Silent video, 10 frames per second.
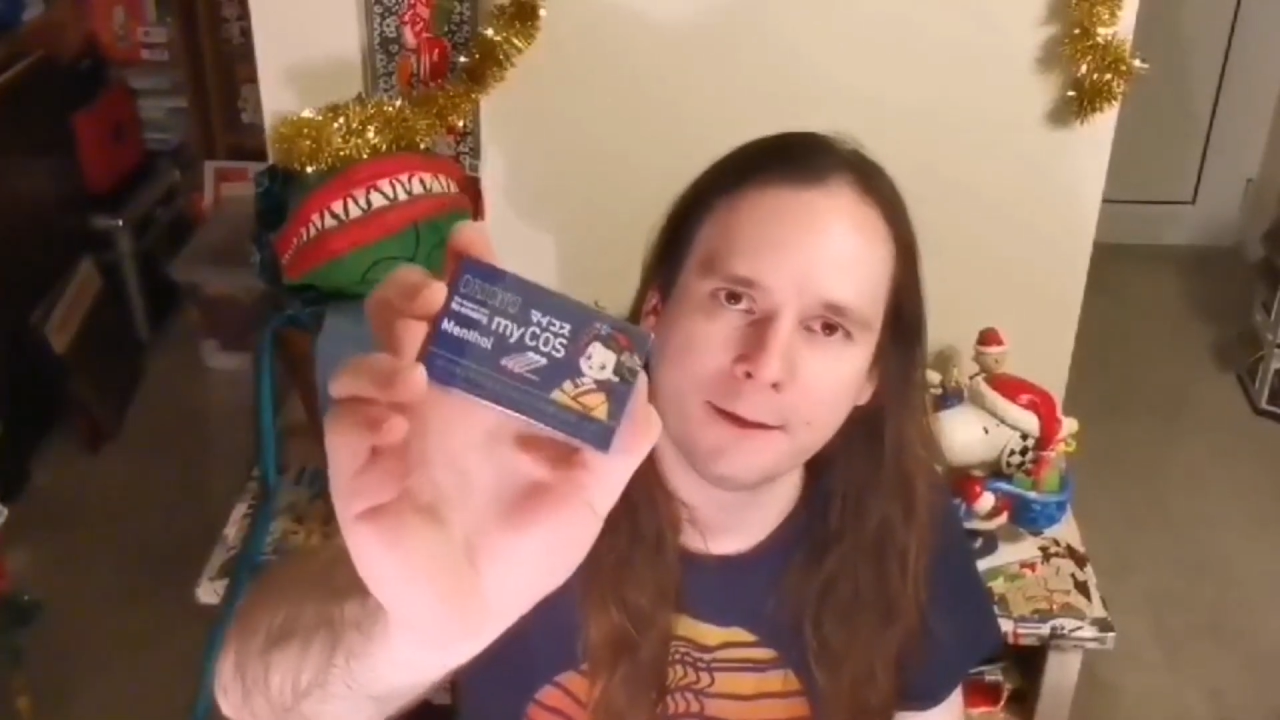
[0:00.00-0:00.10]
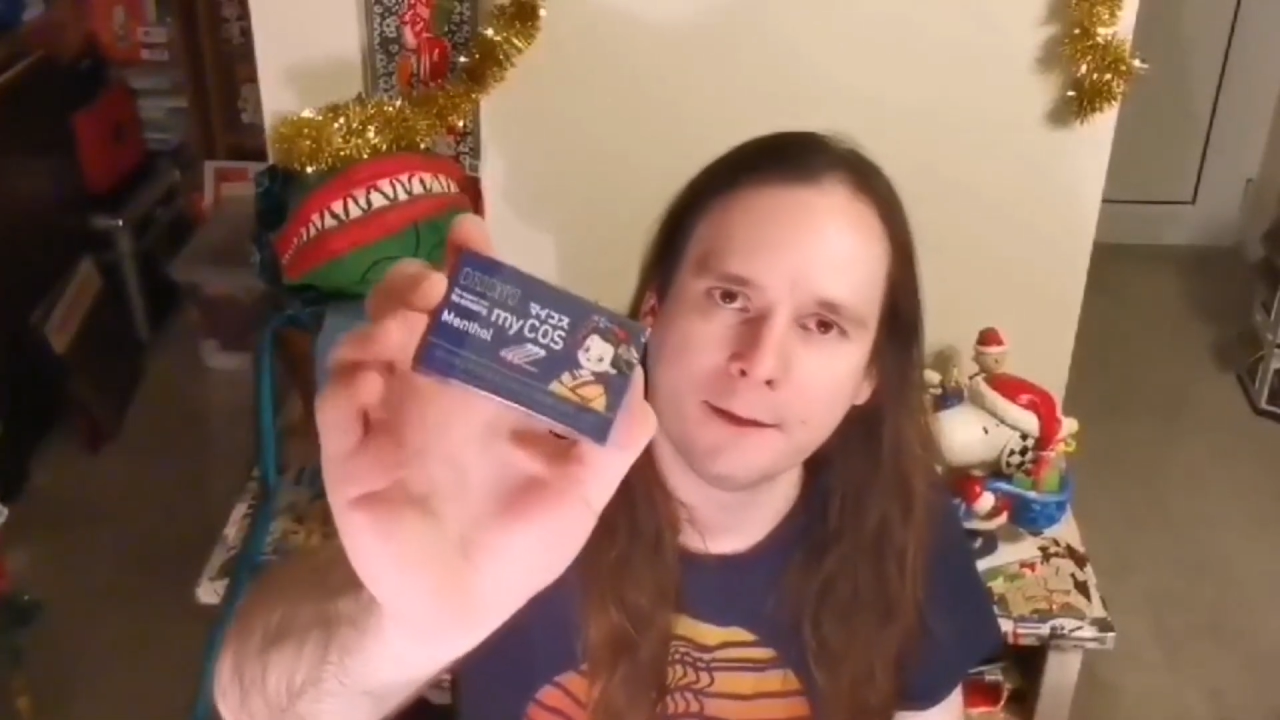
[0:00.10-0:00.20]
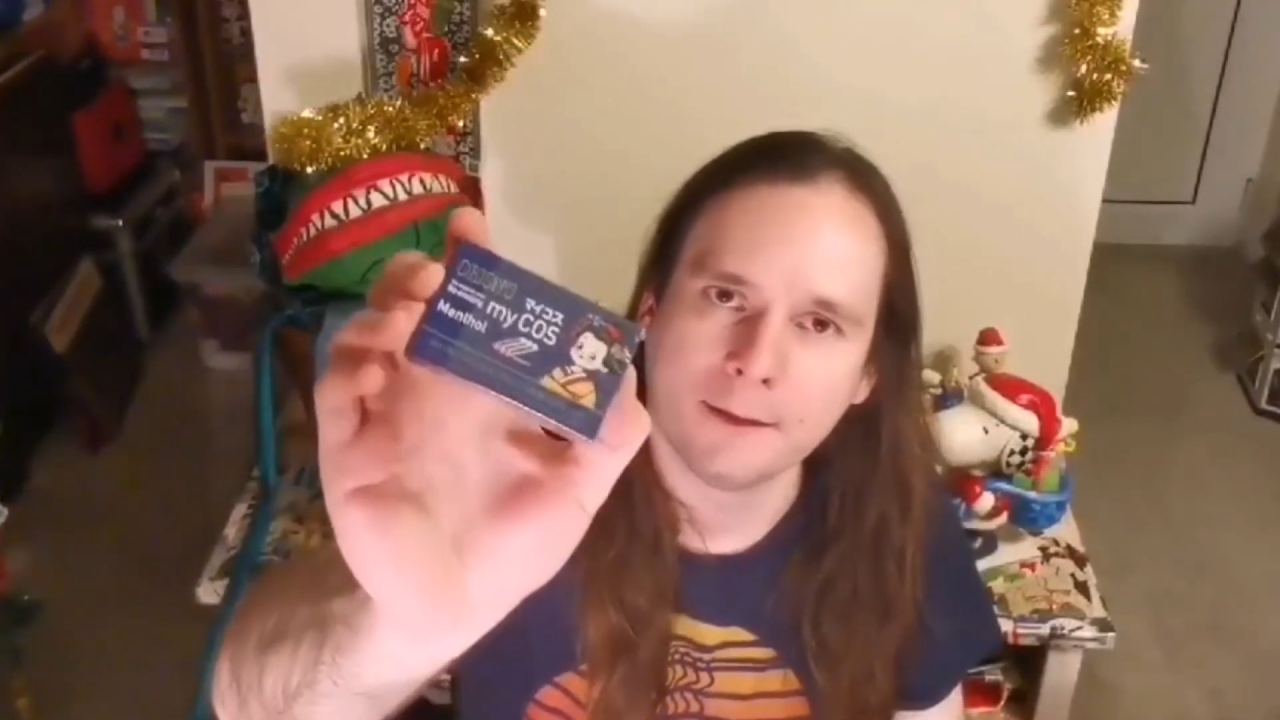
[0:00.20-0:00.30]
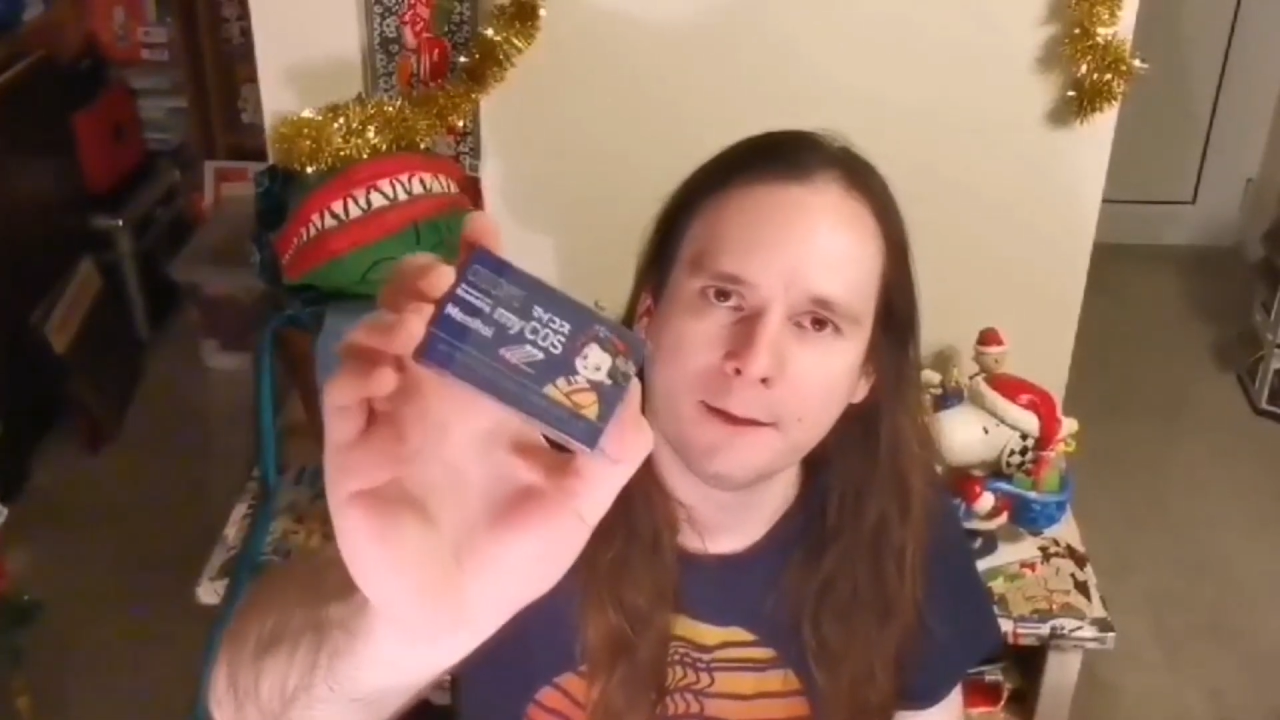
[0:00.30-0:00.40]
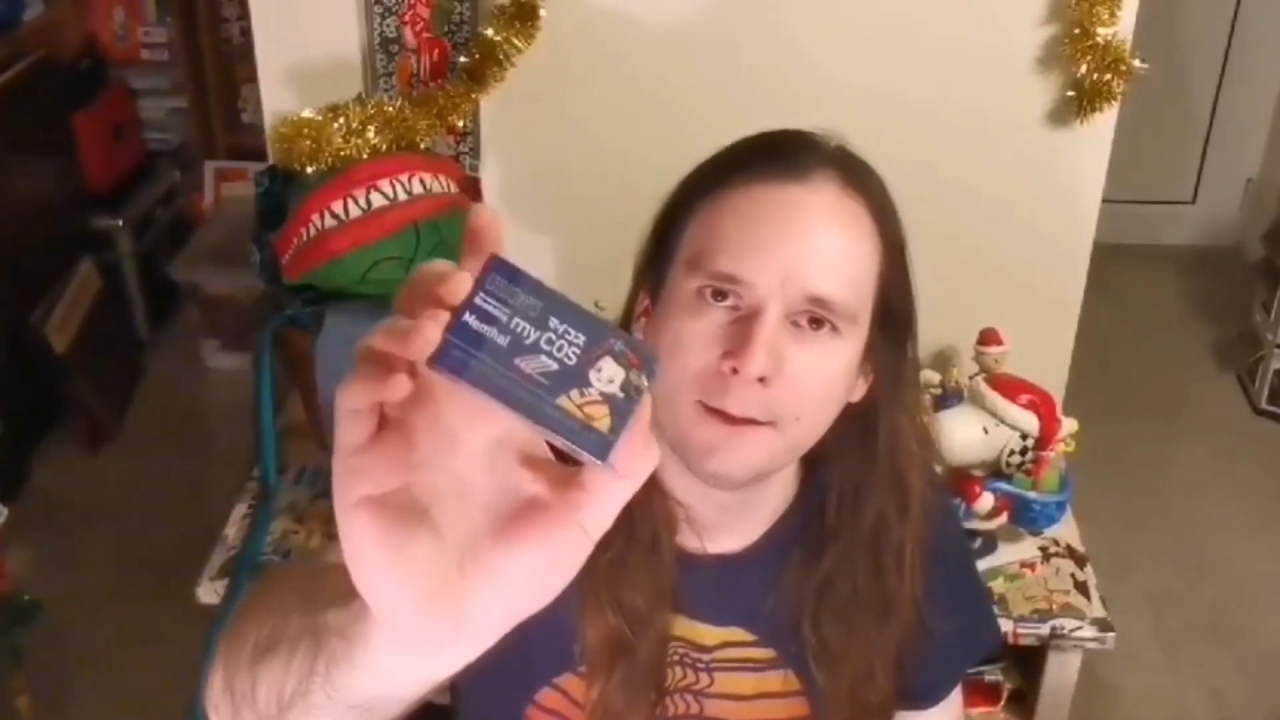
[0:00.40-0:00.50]

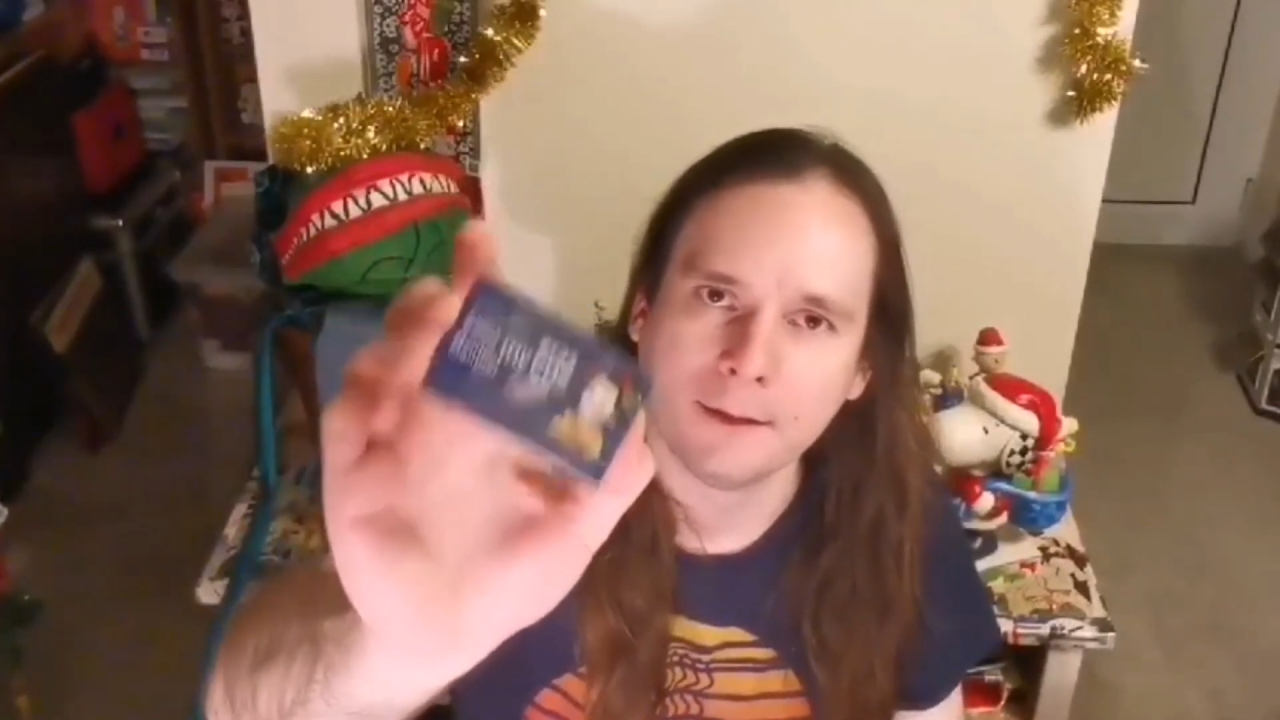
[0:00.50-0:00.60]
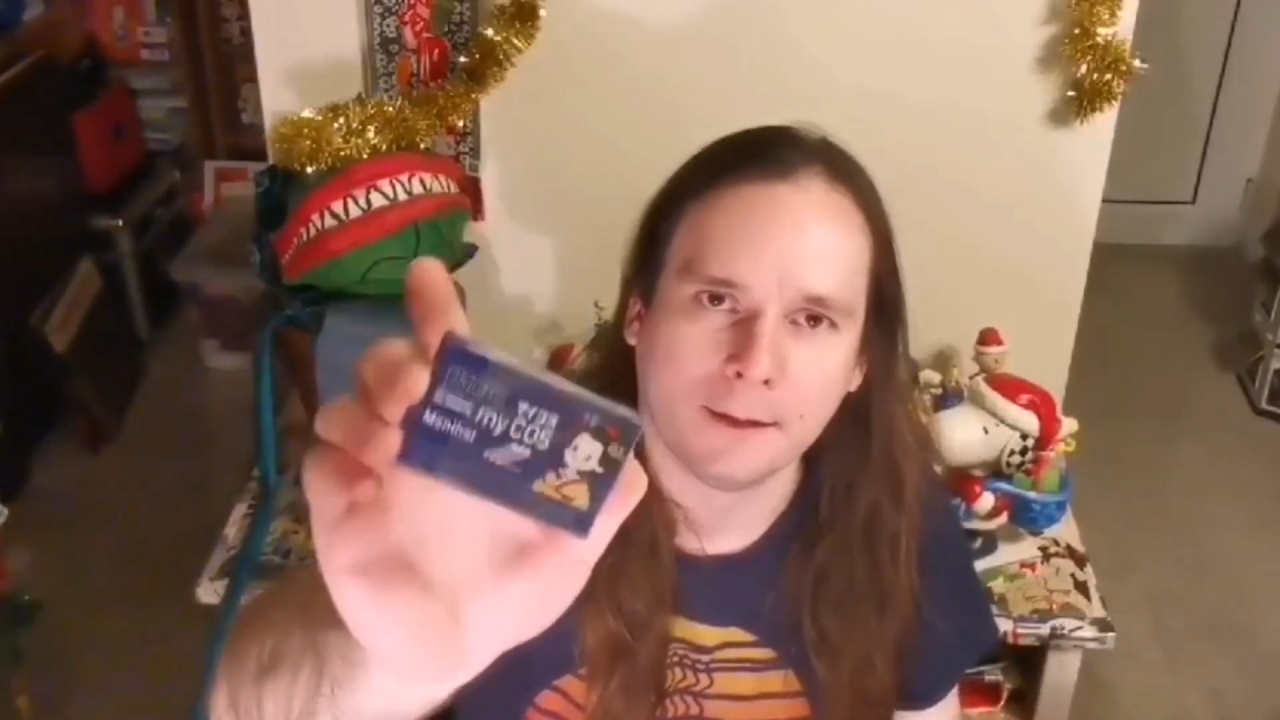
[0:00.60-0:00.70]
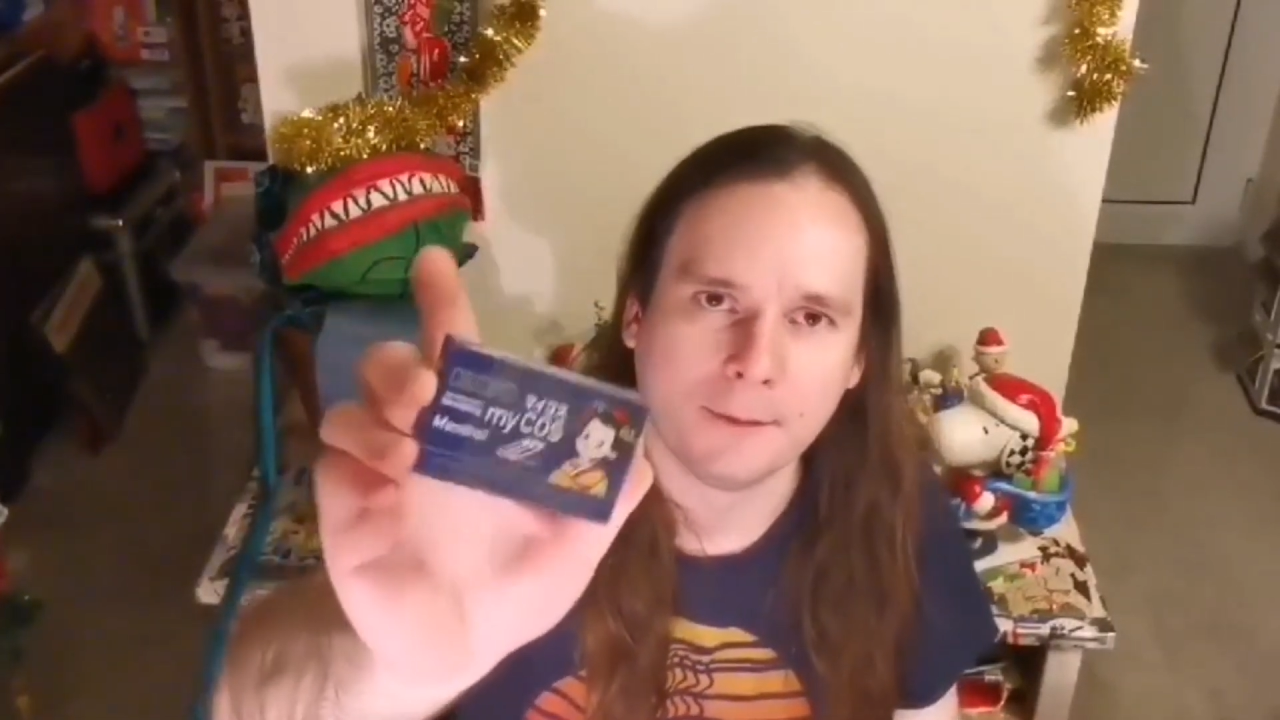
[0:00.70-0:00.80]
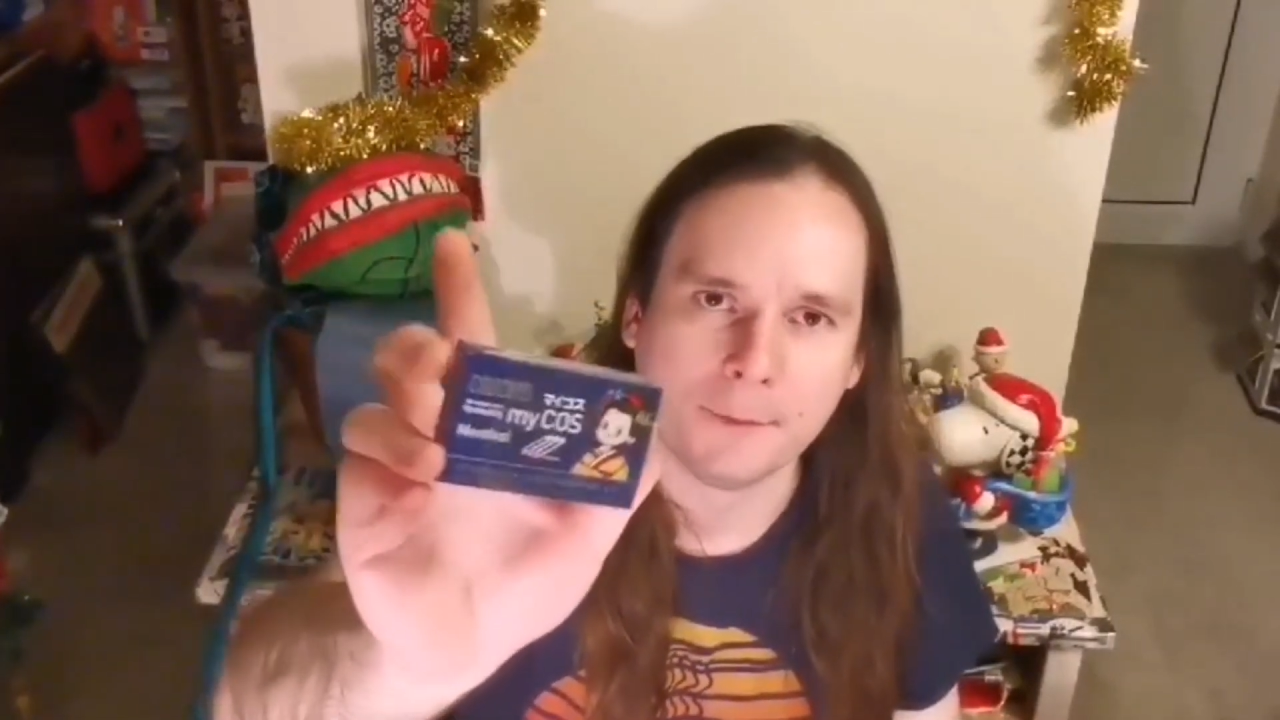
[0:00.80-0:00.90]
variety.